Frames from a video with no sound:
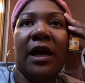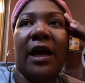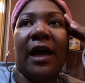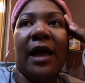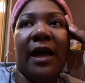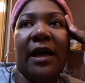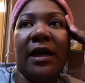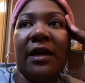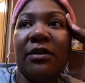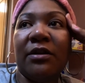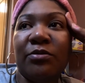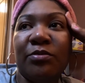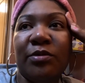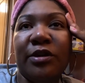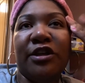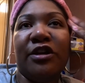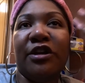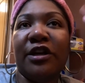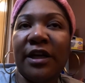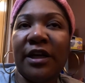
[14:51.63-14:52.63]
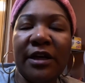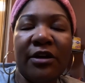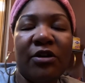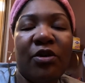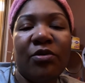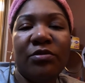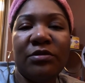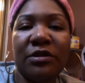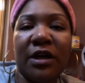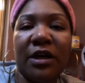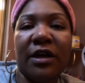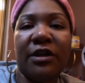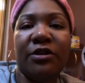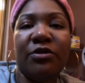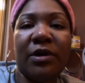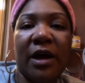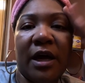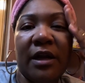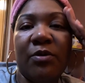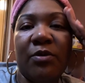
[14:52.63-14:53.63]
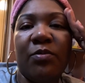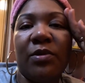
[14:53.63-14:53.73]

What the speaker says: And when you're getting older, you kind of